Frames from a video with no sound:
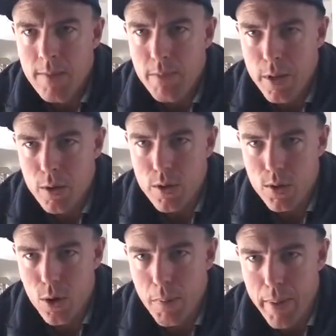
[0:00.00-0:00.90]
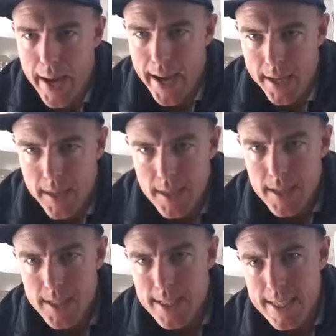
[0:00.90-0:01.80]
because your pack
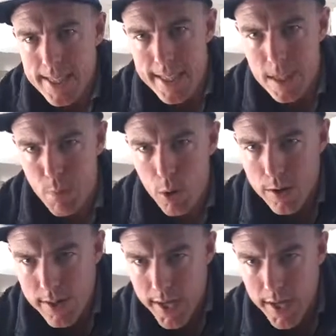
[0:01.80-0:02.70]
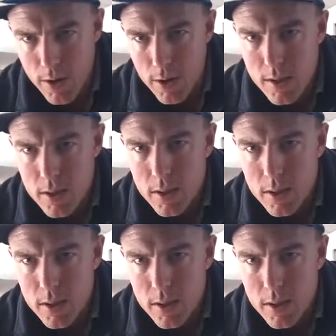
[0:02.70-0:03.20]
is pulling down